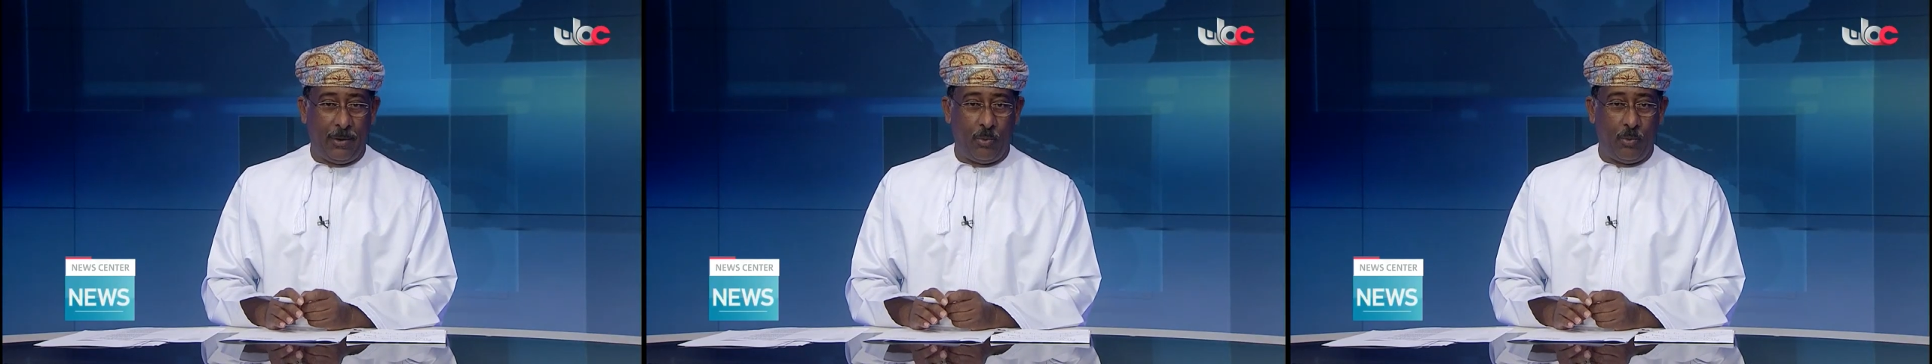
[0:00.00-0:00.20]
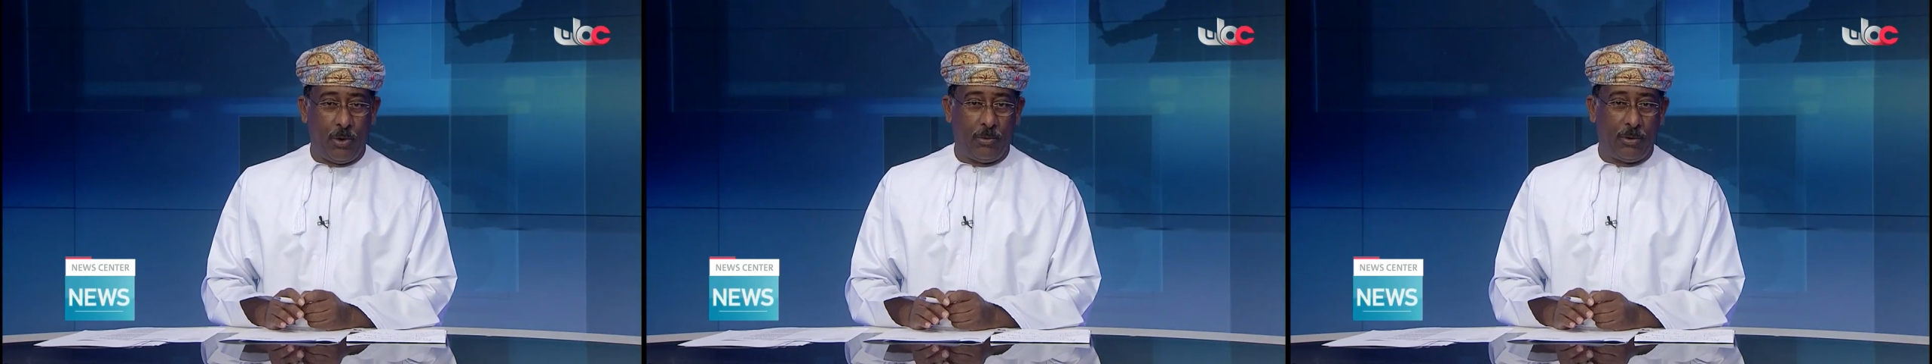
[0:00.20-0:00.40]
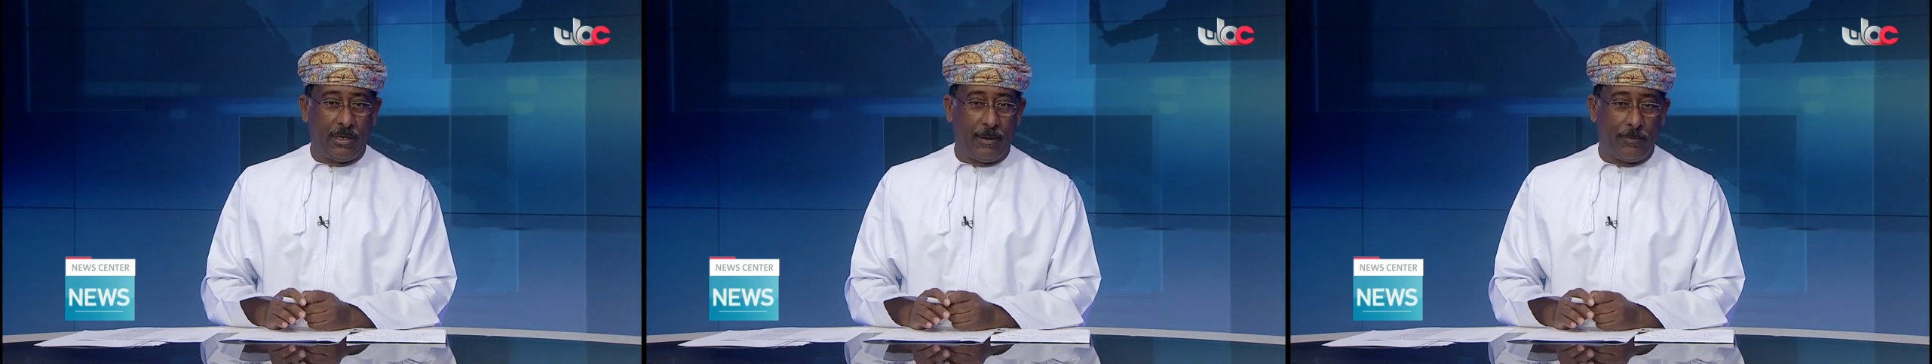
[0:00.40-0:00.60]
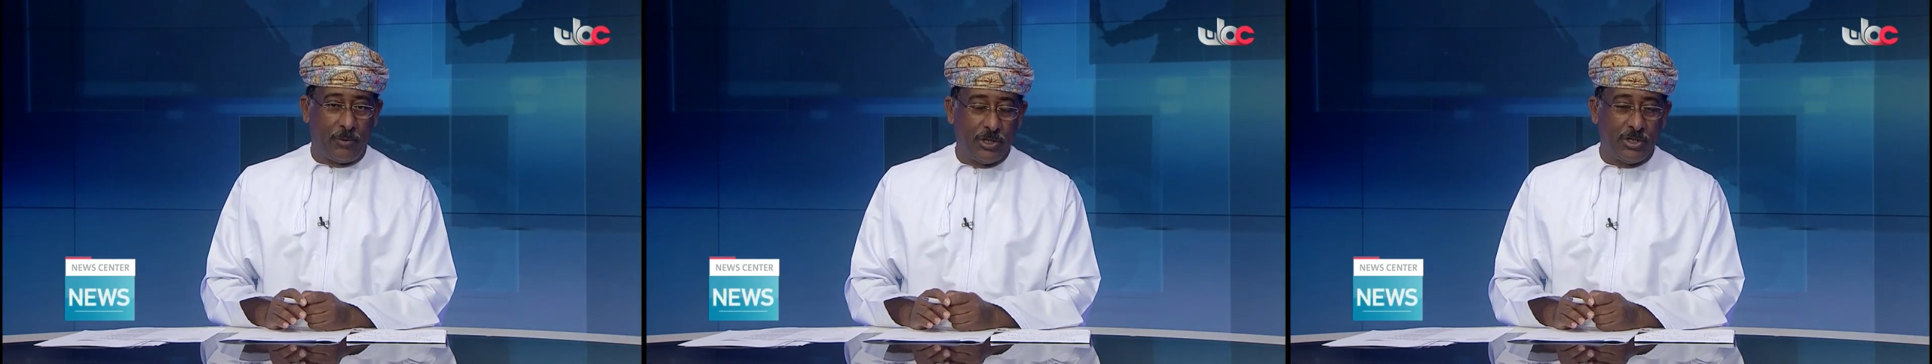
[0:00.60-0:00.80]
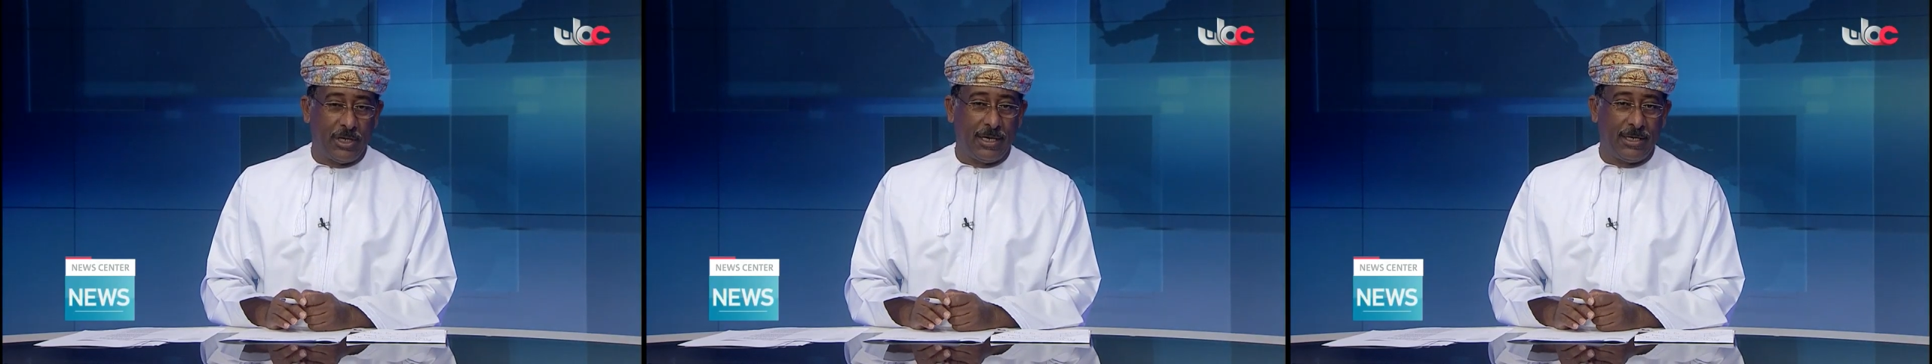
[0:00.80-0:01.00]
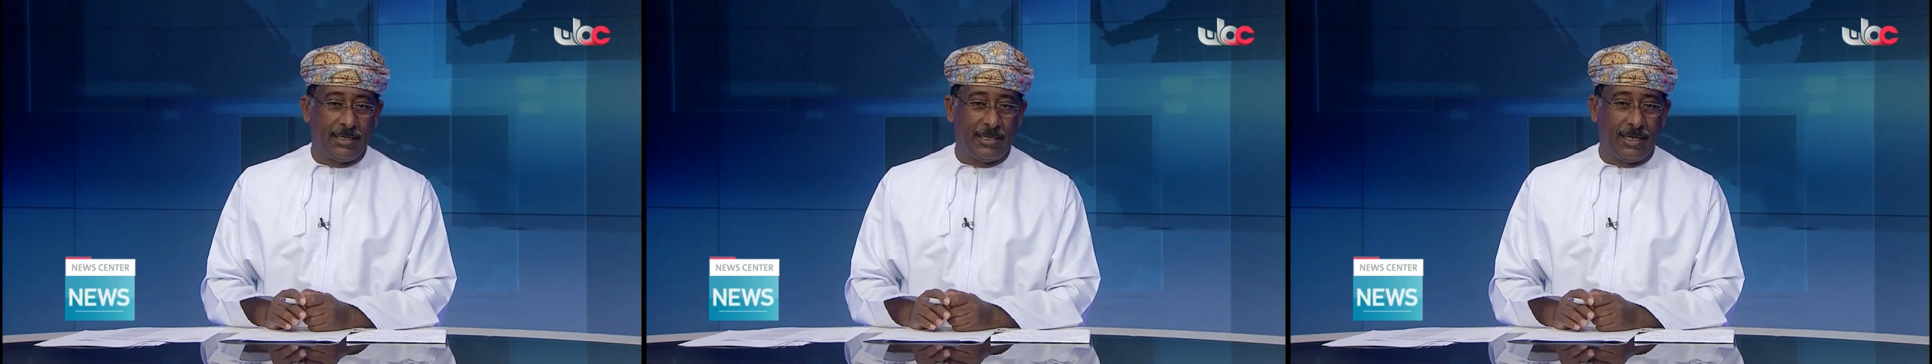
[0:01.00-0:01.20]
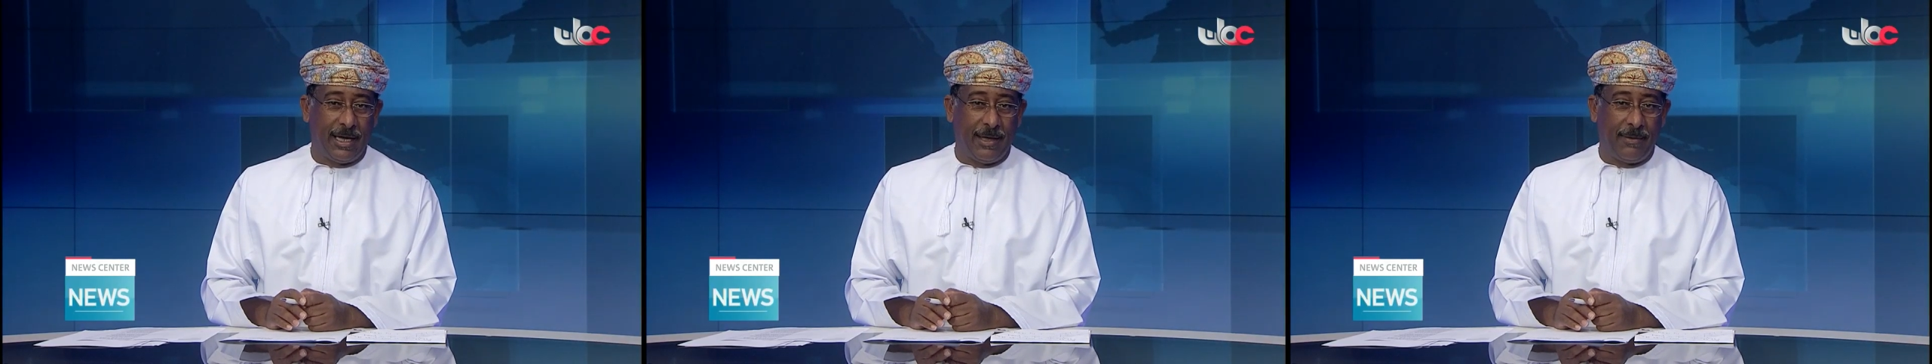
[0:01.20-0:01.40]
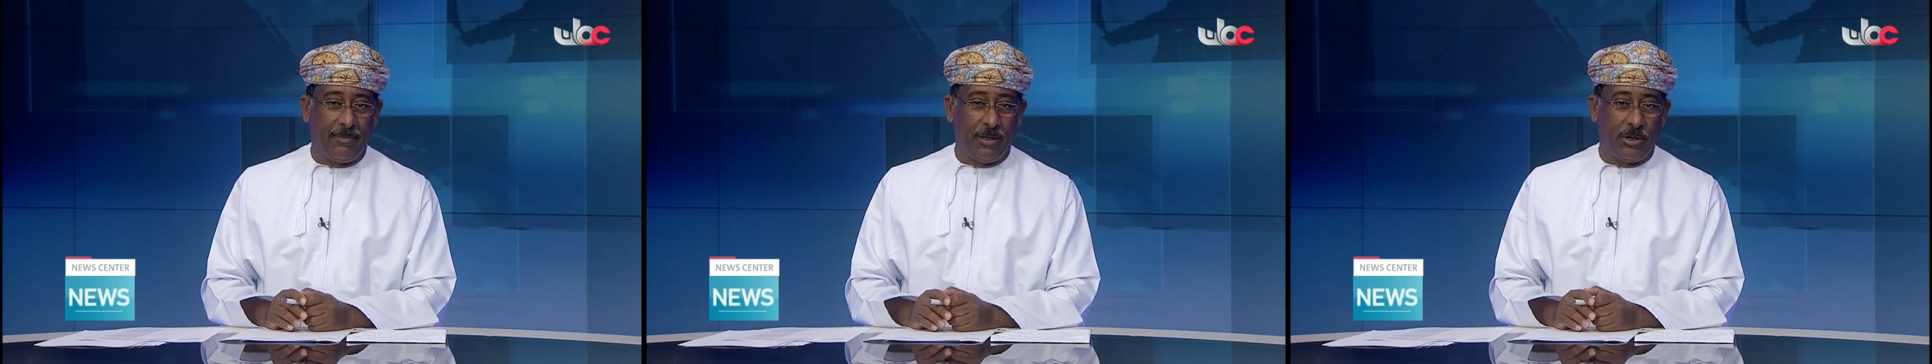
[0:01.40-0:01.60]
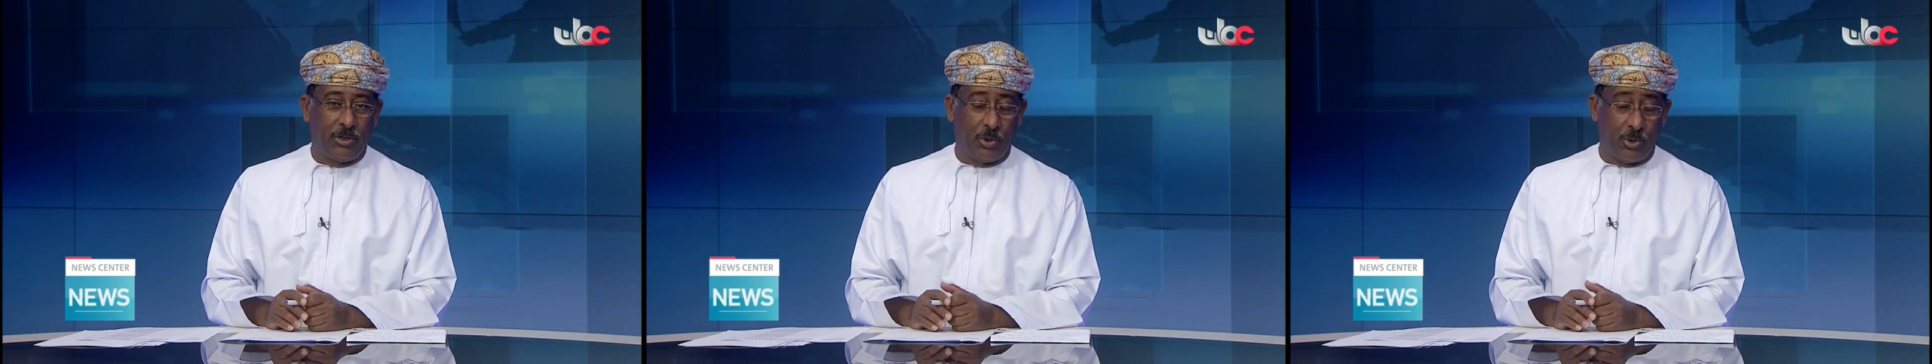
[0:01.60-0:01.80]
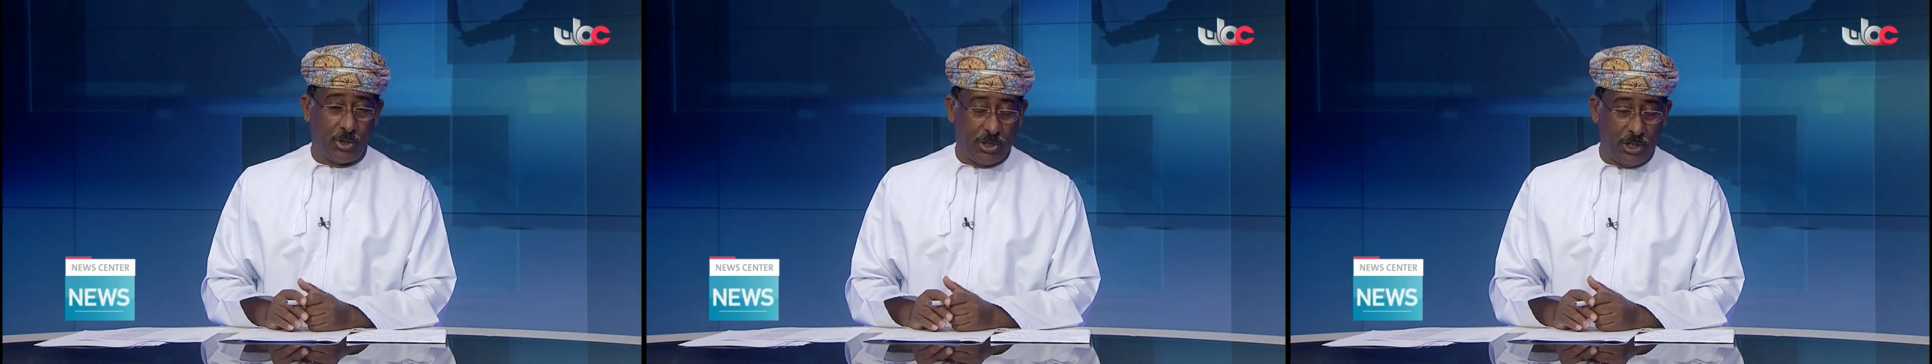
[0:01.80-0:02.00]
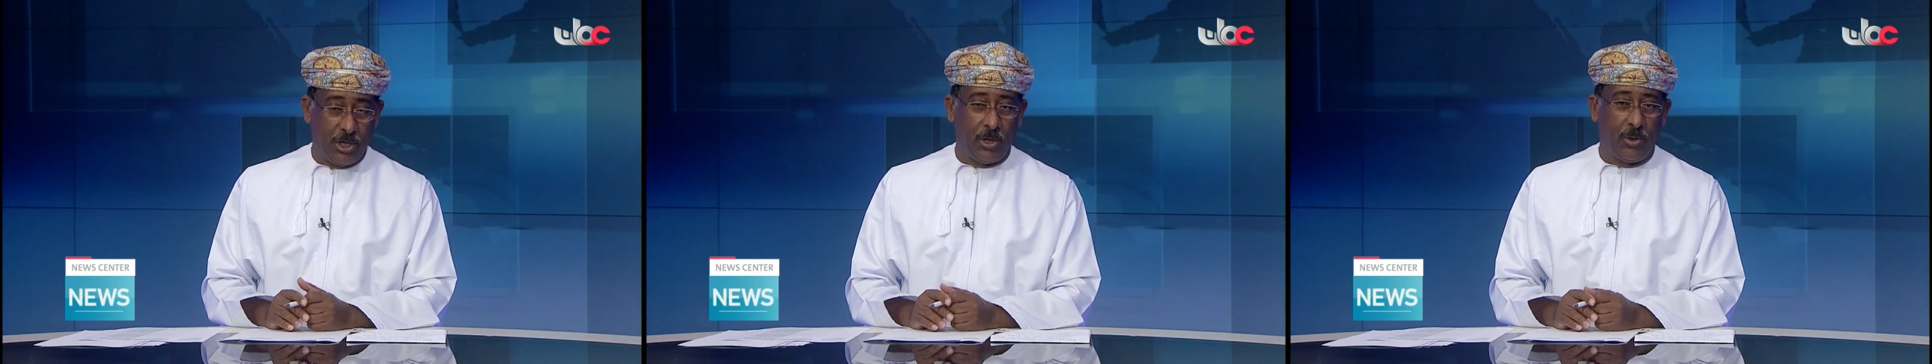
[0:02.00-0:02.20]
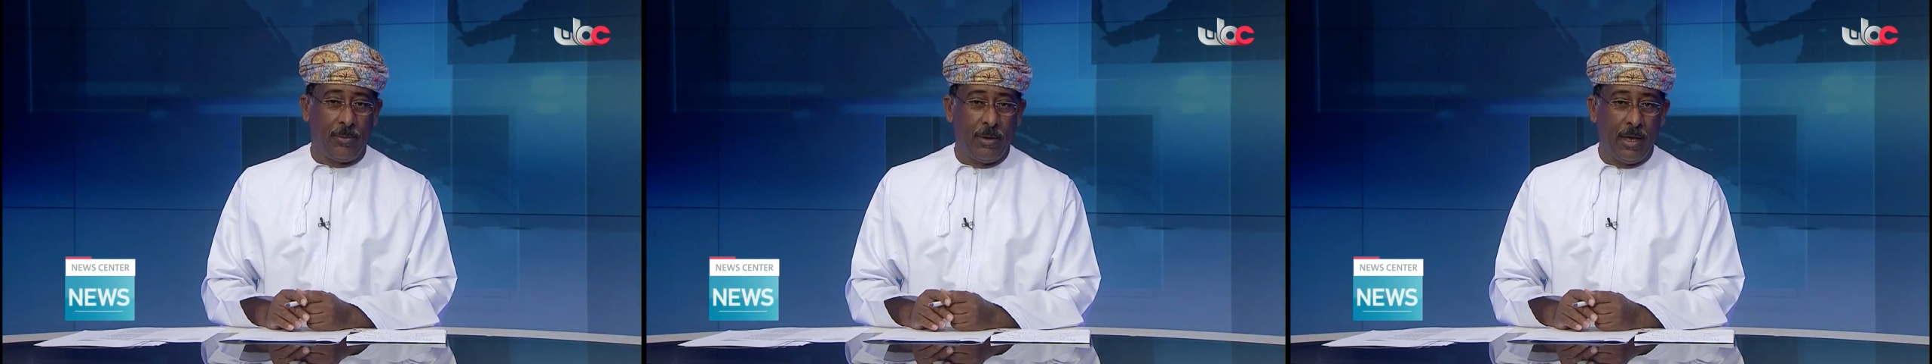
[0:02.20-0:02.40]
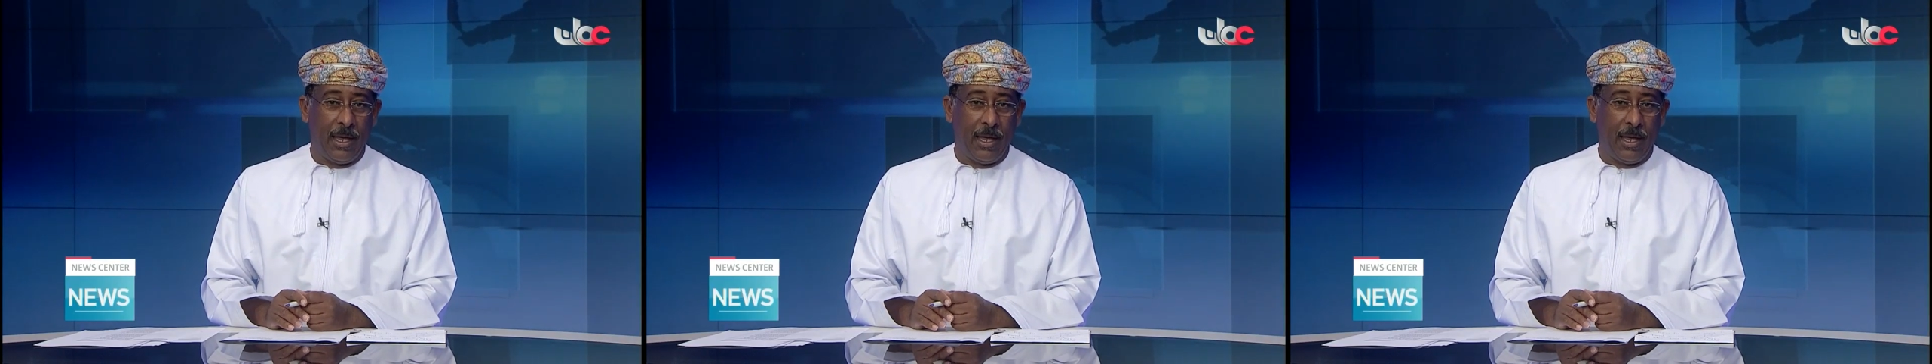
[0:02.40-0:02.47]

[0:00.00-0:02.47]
we would appreciate to continue